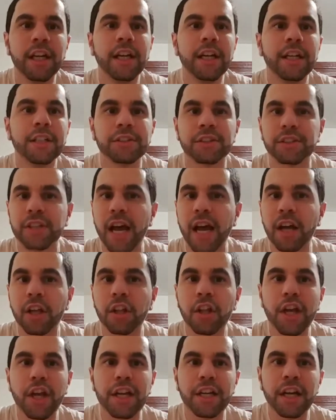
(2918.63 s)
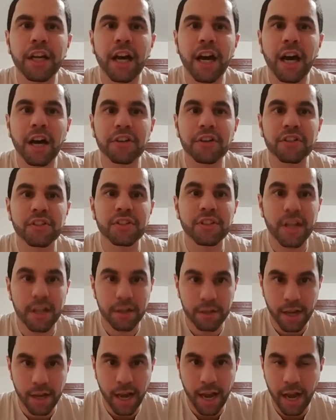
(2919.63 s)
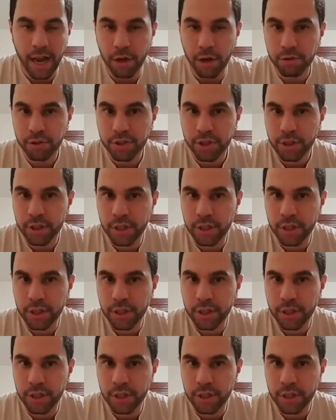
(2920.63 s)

style and how to stand out